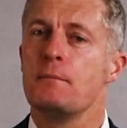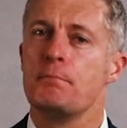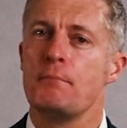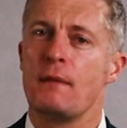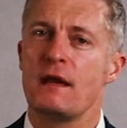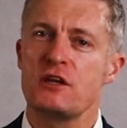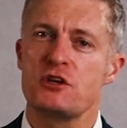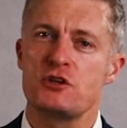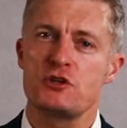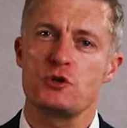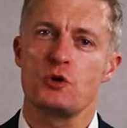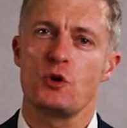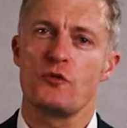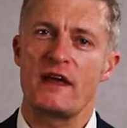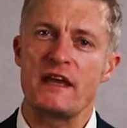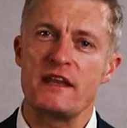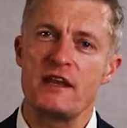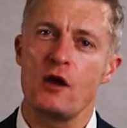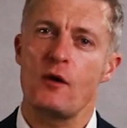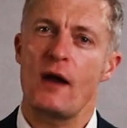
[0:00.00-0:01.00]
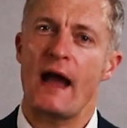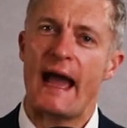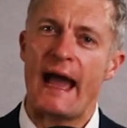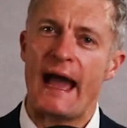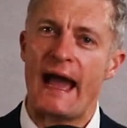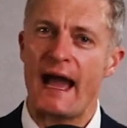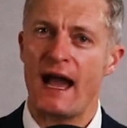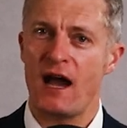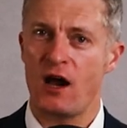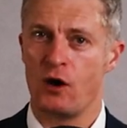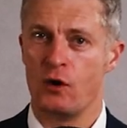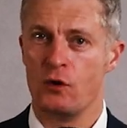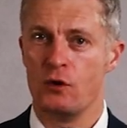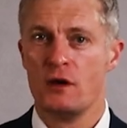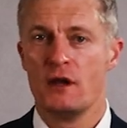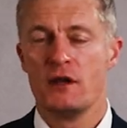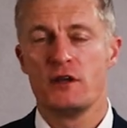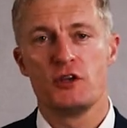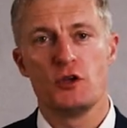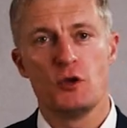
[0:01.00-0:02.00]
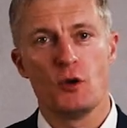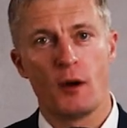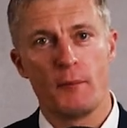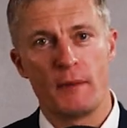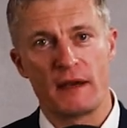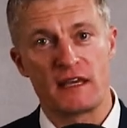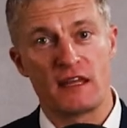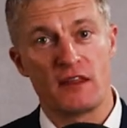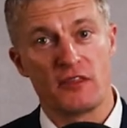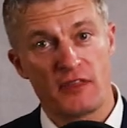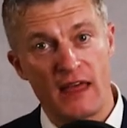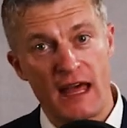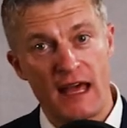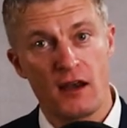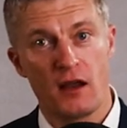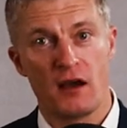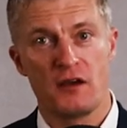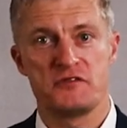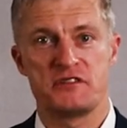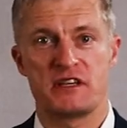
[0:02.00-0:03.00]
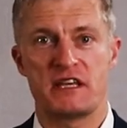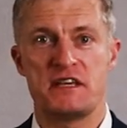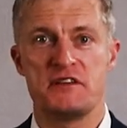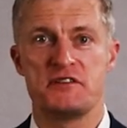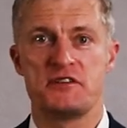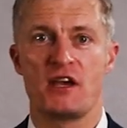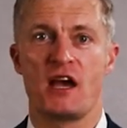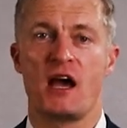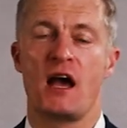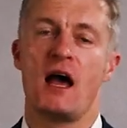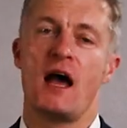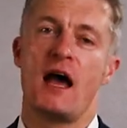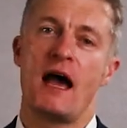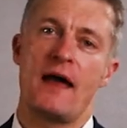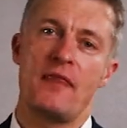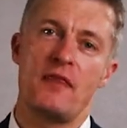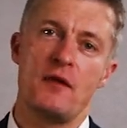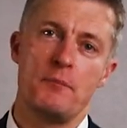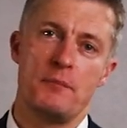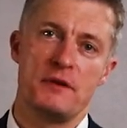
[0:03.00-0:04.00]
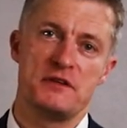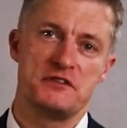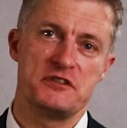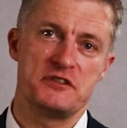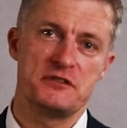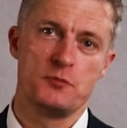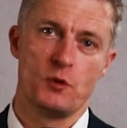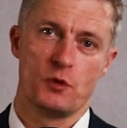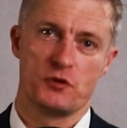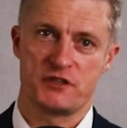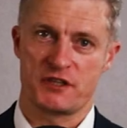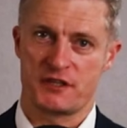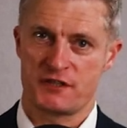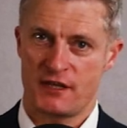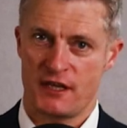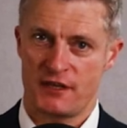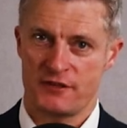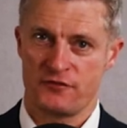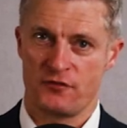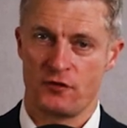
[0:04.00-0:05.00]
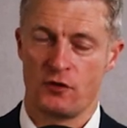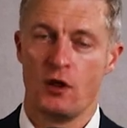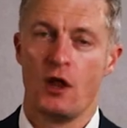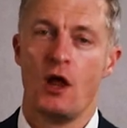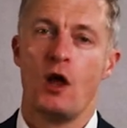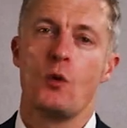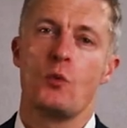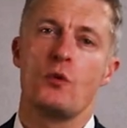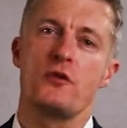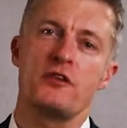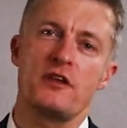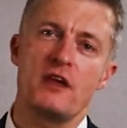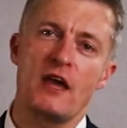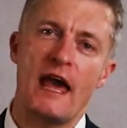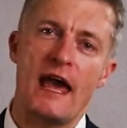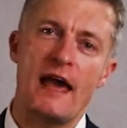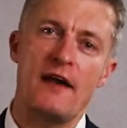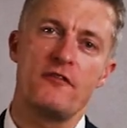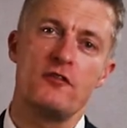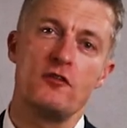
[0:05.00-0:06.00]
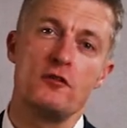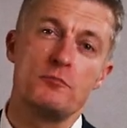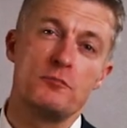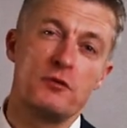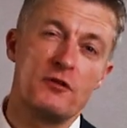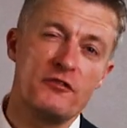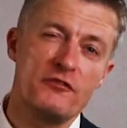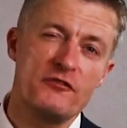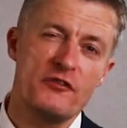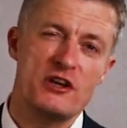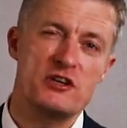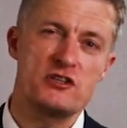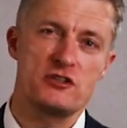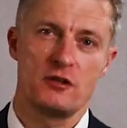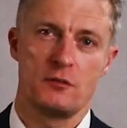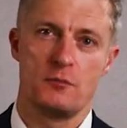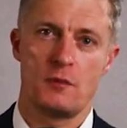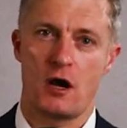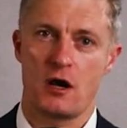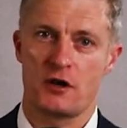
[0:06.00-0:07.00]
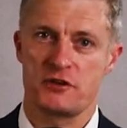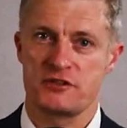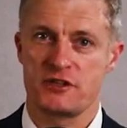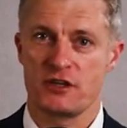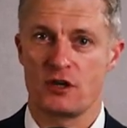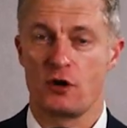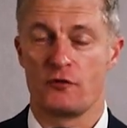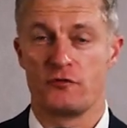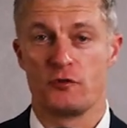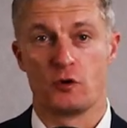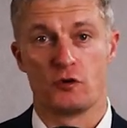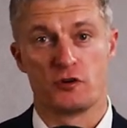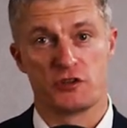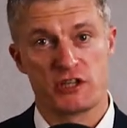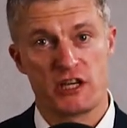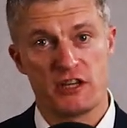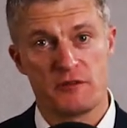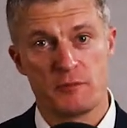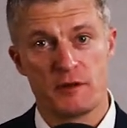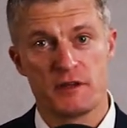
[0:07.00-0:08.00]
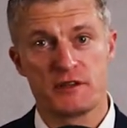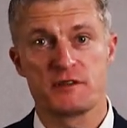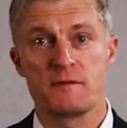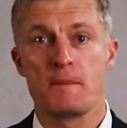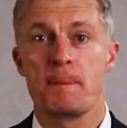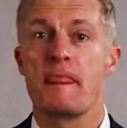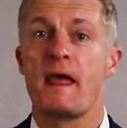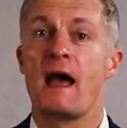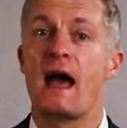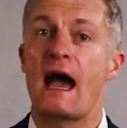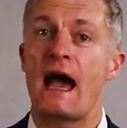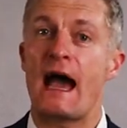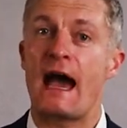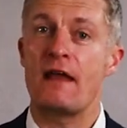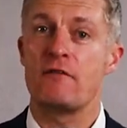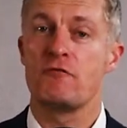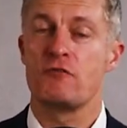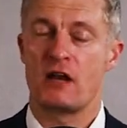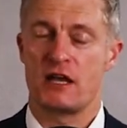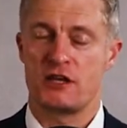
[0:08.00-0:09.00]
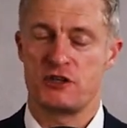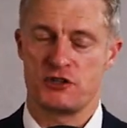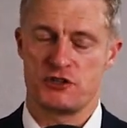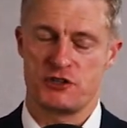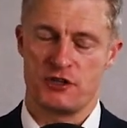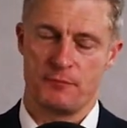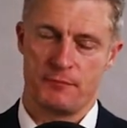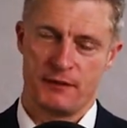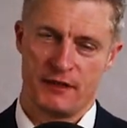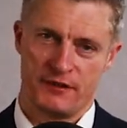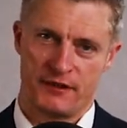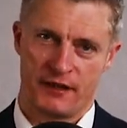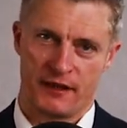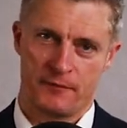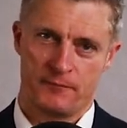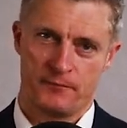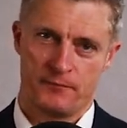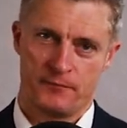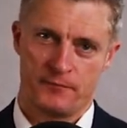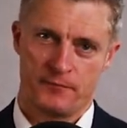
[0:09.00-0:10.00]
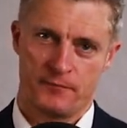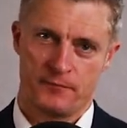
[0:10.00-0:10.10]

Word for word: make sure they know how you are making their lives easier and the business more successful with careful professional marketing of your achievements and relationship building.